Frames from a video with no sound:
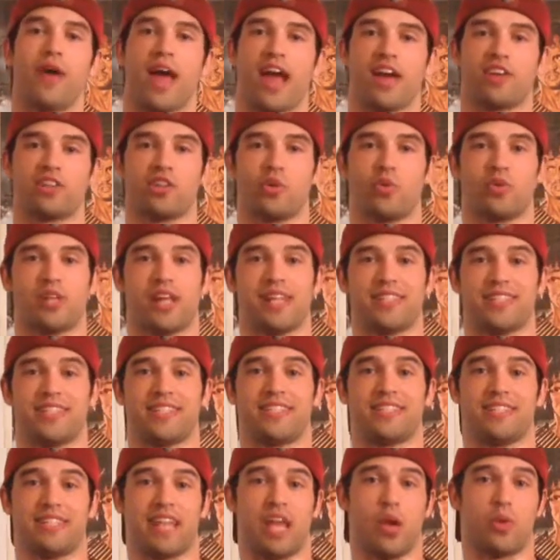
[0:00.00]
actually what I did
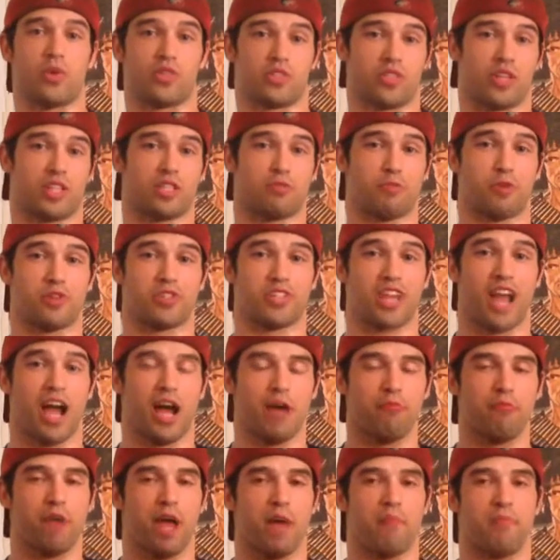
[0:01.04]
today was Les Mills
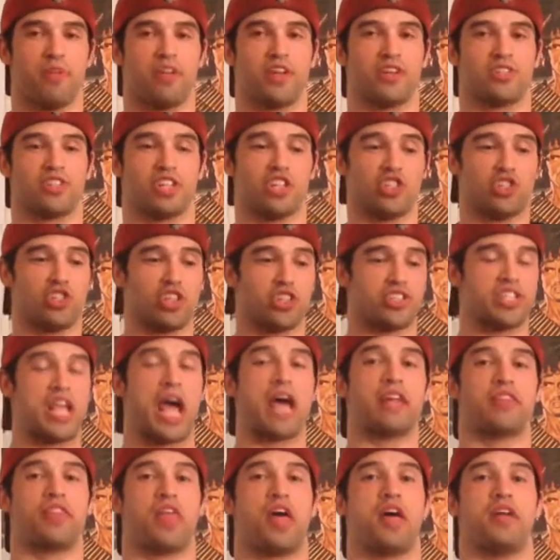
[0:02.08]
Combat, because I just
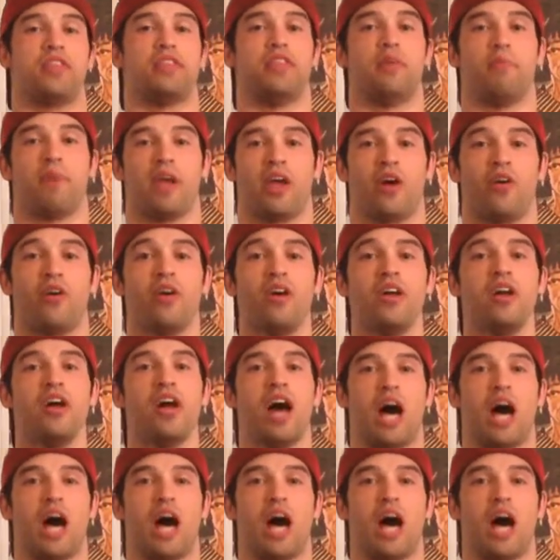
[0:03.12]
got that in the mail.